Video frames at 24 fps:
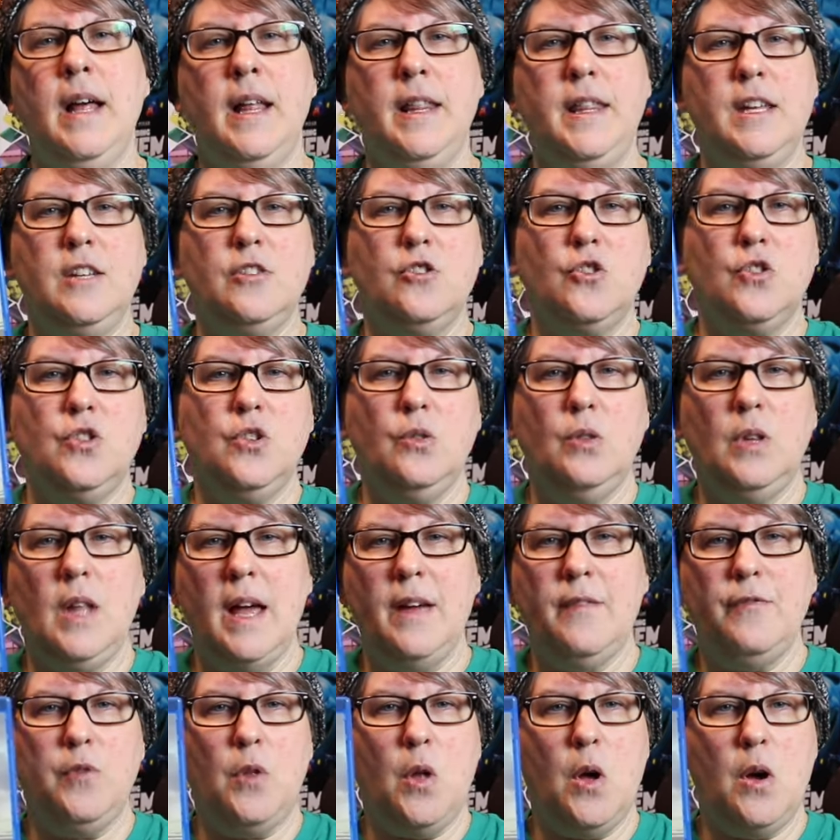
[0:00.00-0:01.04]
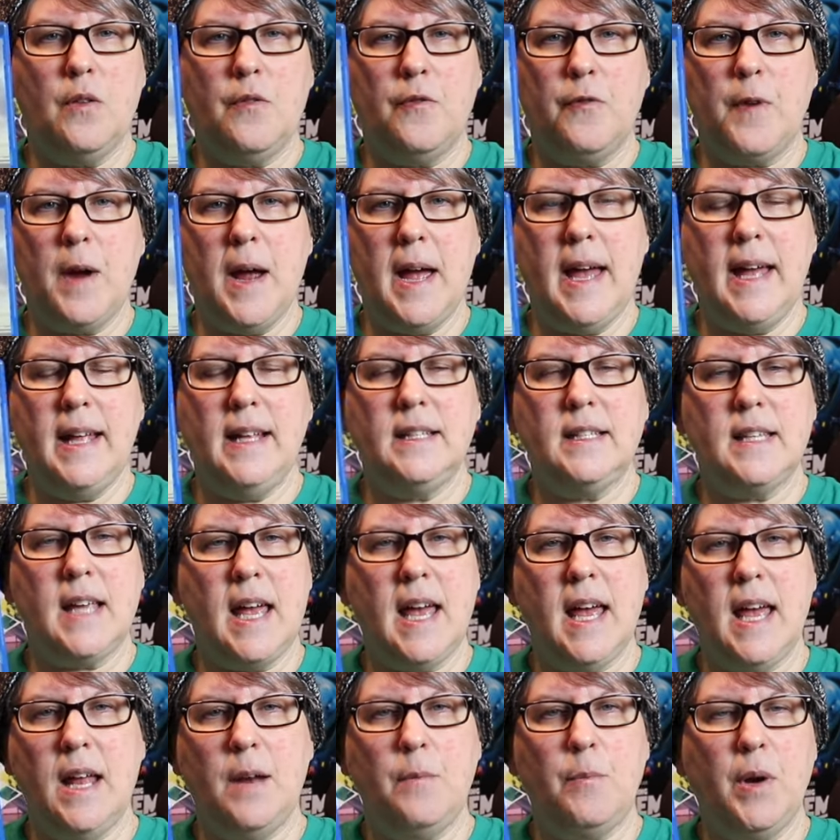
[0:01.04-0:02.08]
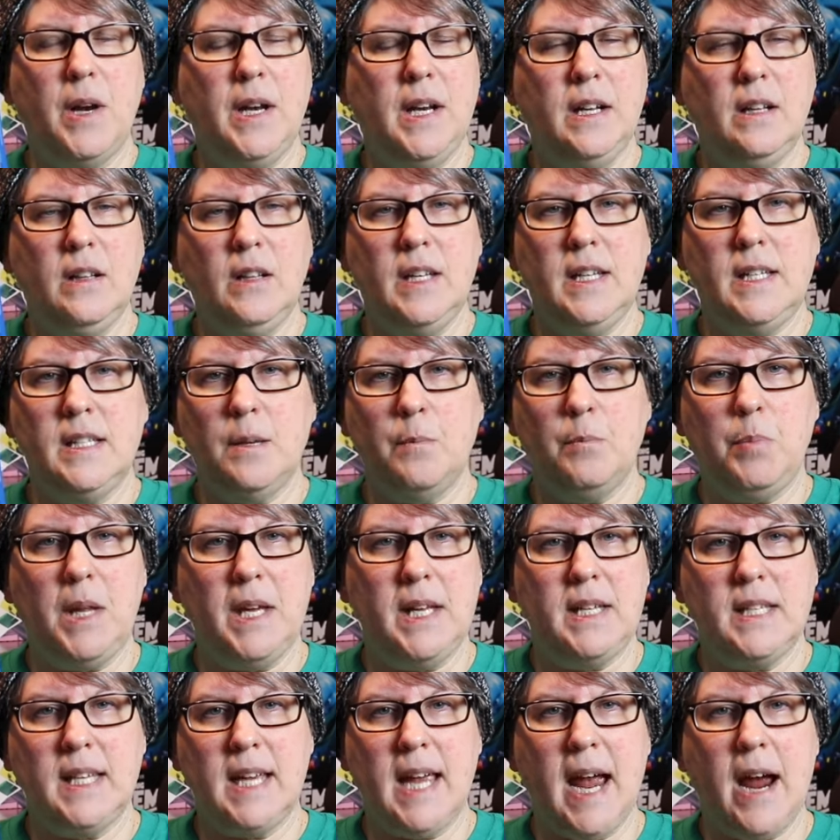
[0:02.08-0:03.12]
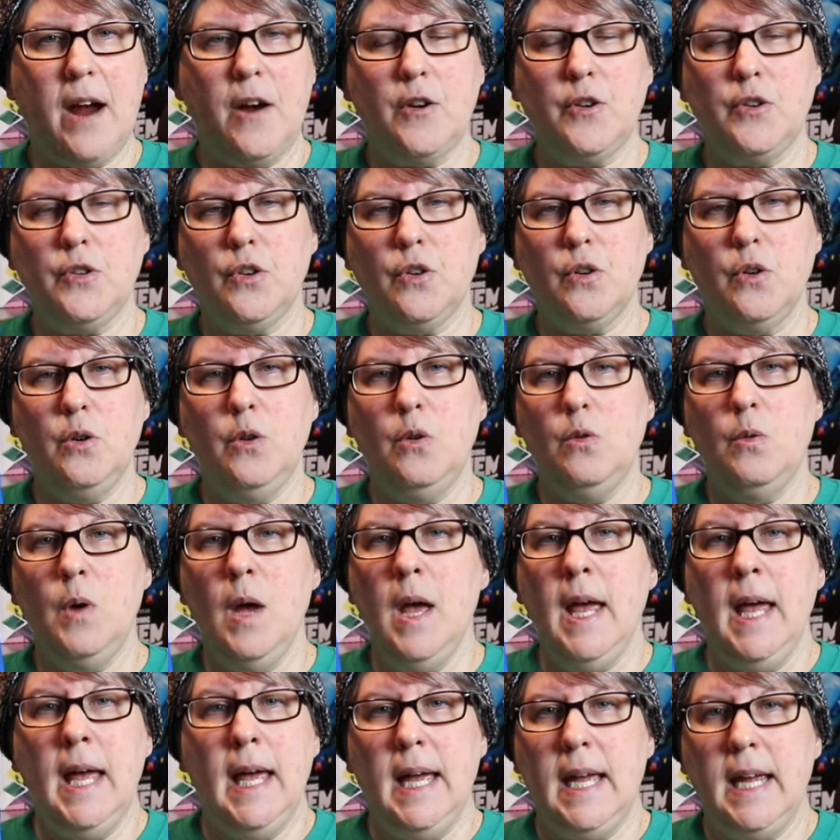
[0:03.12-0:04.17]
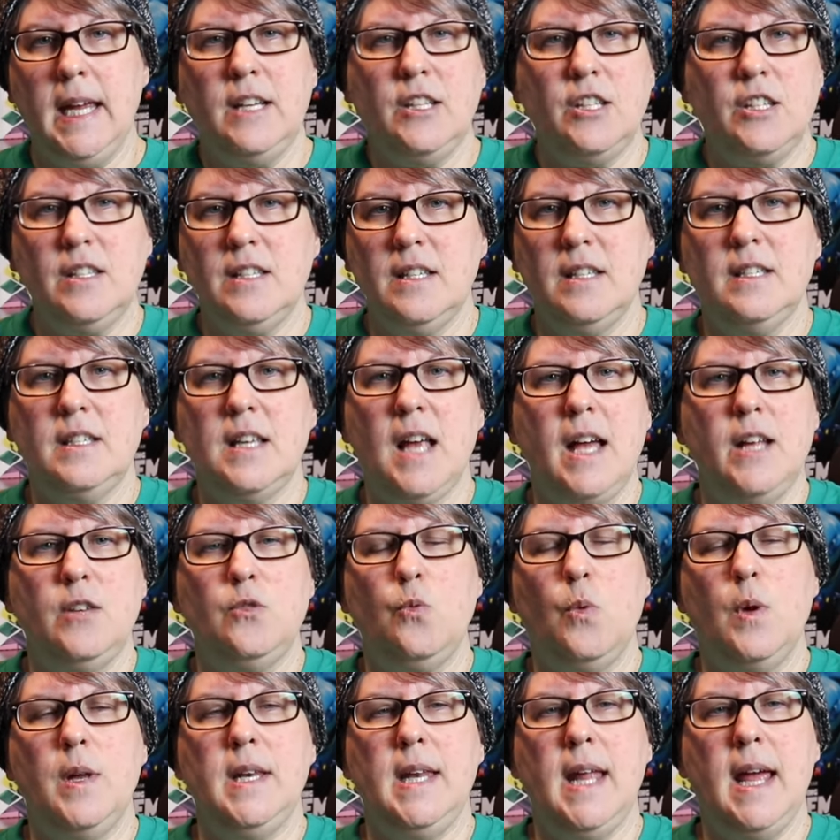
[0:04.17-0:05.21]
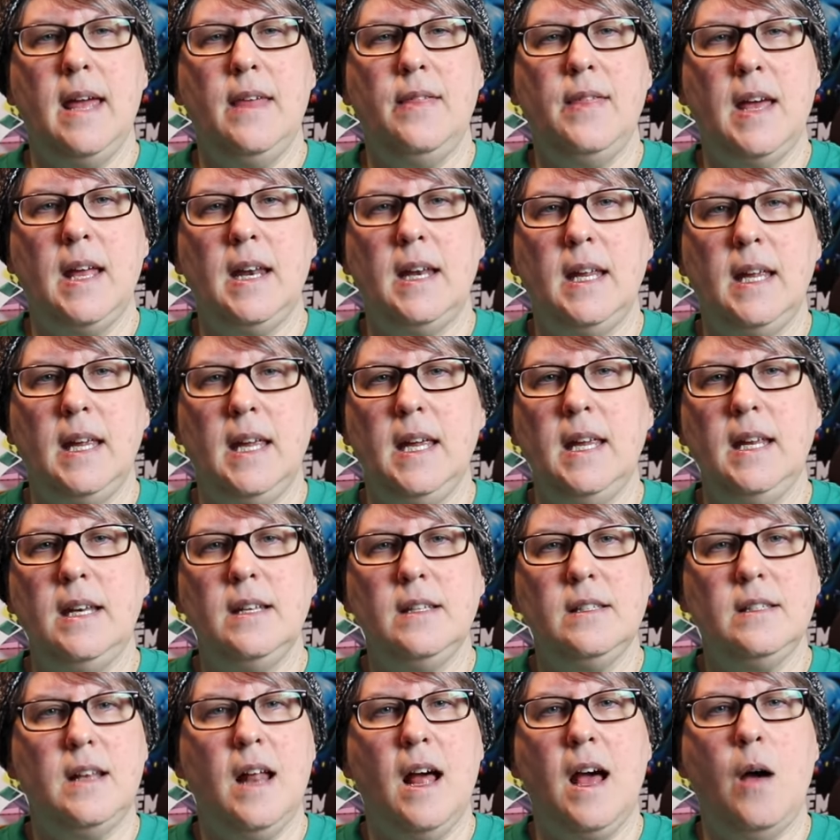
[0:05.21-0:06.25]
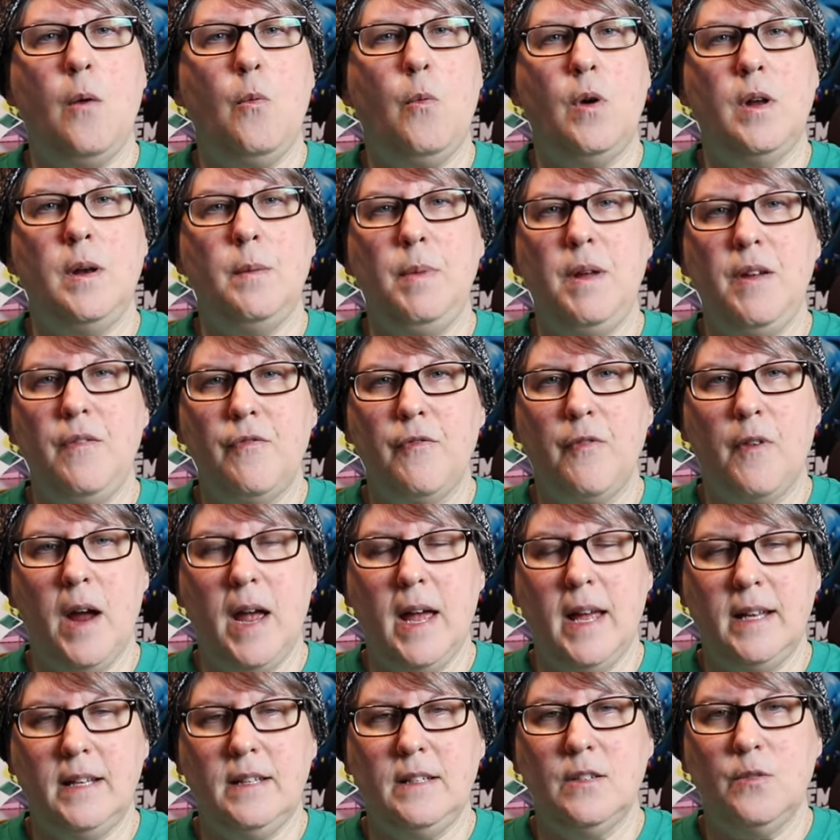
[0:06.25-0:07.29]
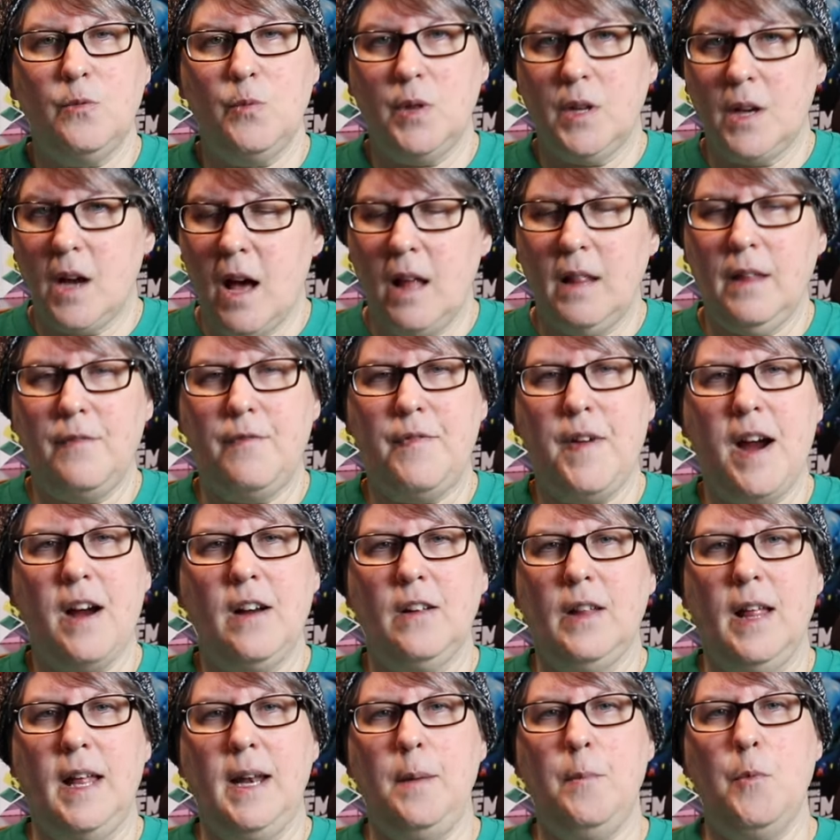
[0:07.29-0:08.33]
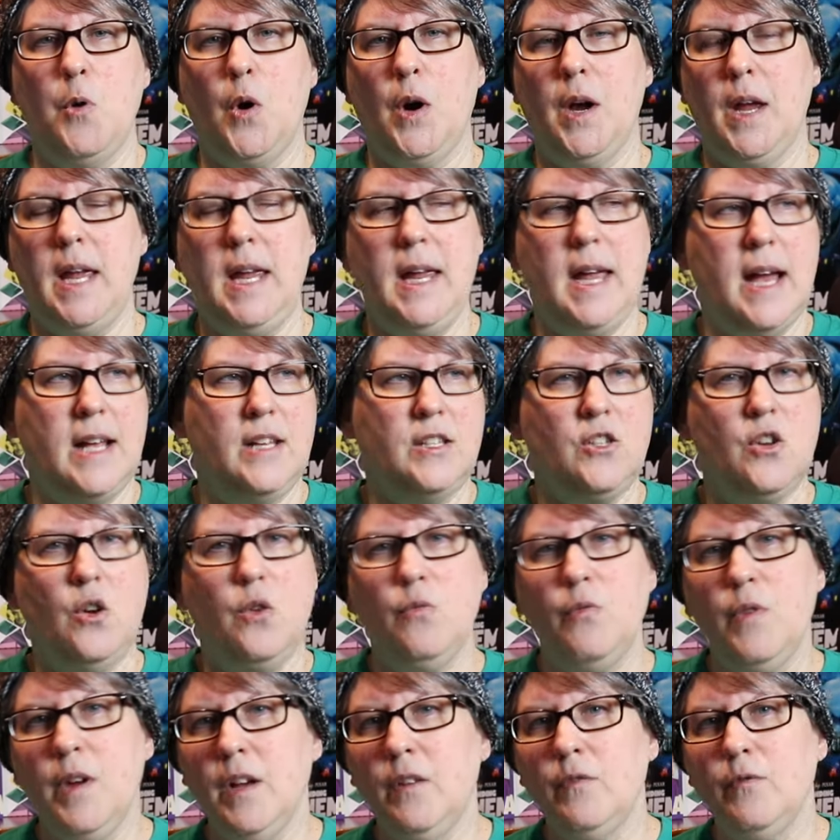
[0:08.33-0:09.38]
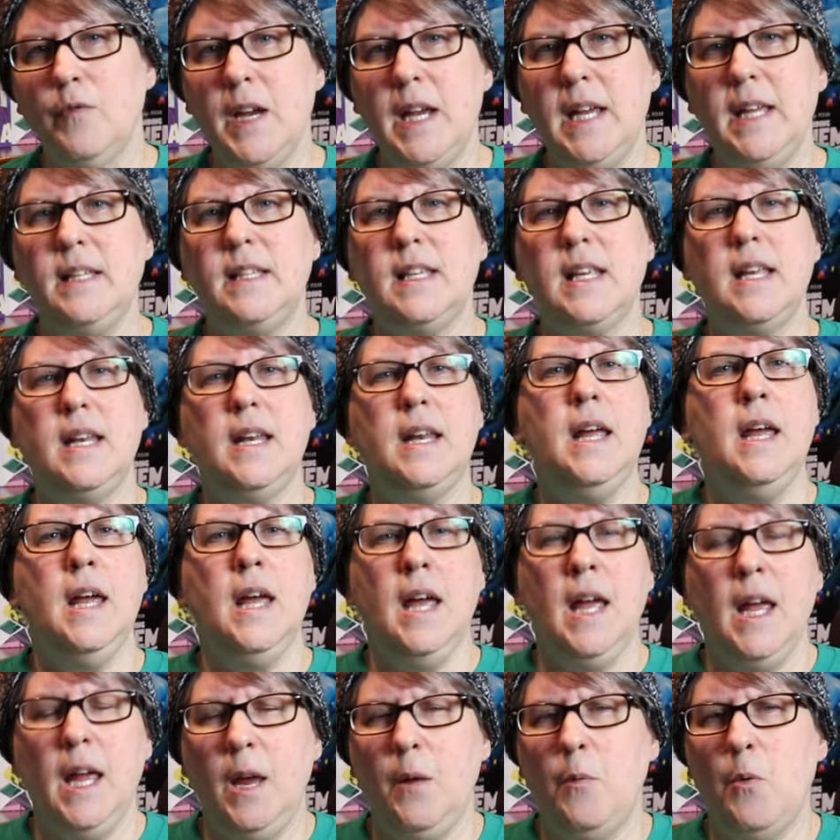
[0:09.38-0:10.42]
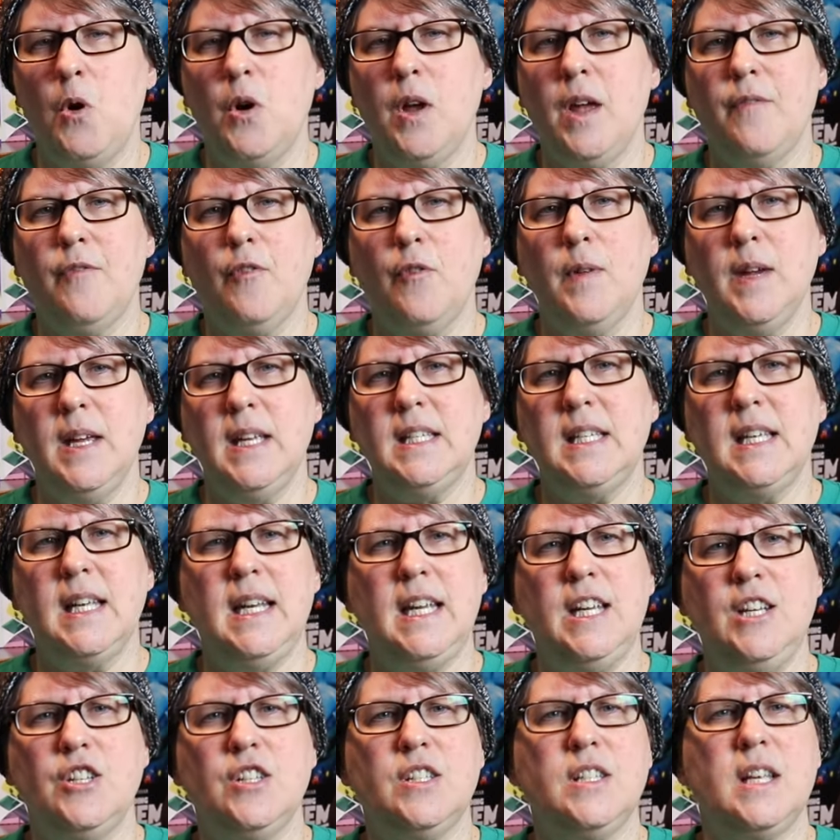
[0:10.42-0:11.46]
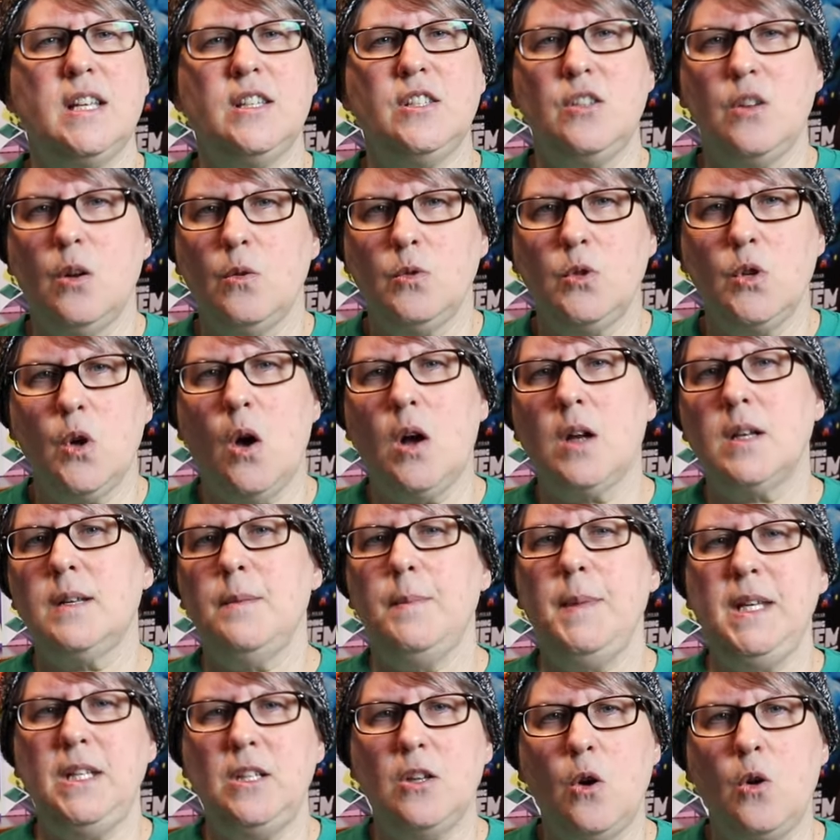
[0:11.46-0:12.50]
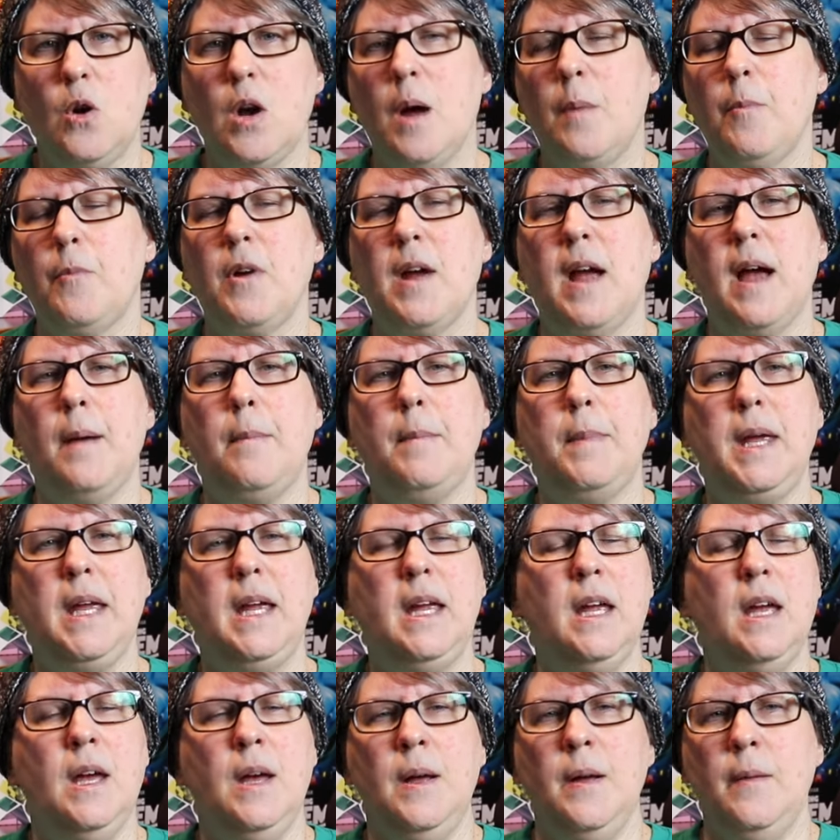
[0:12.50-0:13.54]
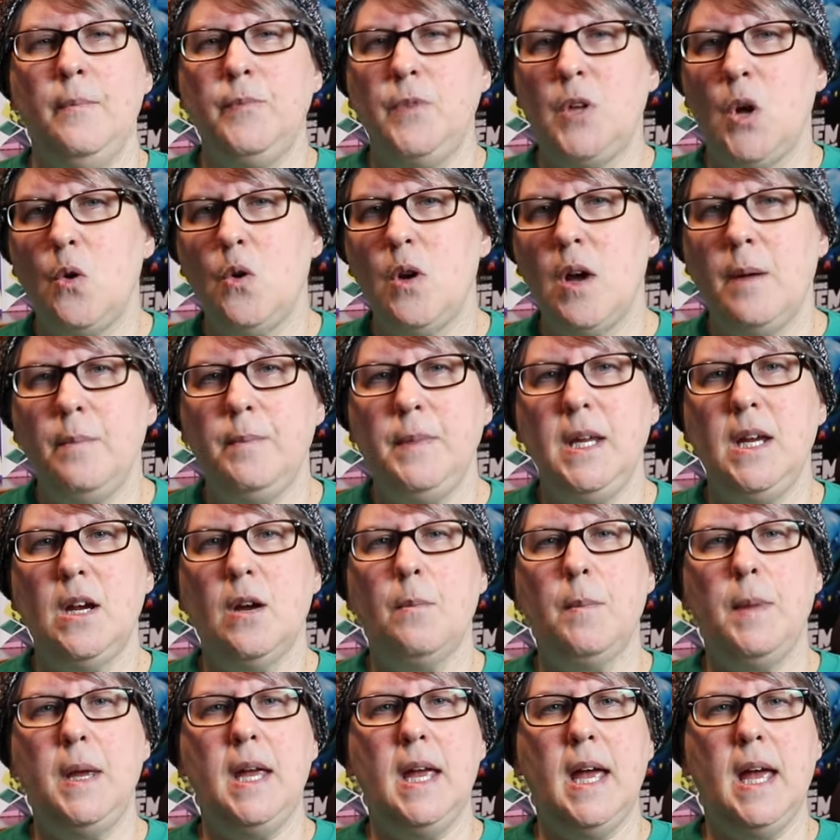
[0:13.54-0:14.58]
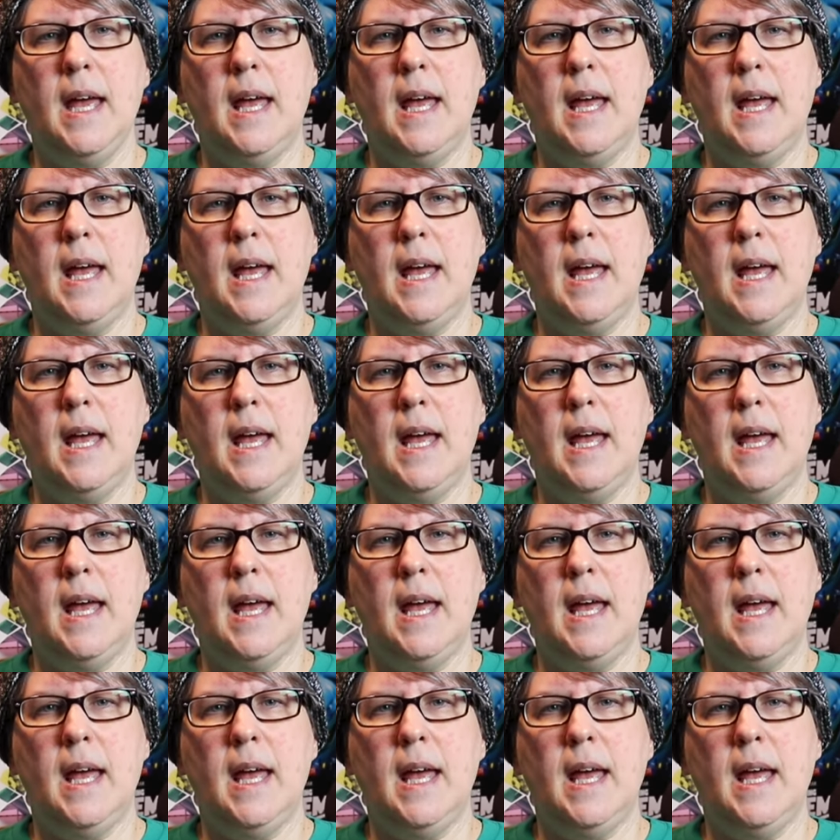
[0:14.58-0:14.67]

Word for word: These are two lifelong friends, and Brendan Gleeson plays a character who he just decides one day that he does not want to be friends with Colin Farrell anymore. He has no real reason. He won't give a reason. He just says, "Don't talk to me. Don't come around me. Don't come near me."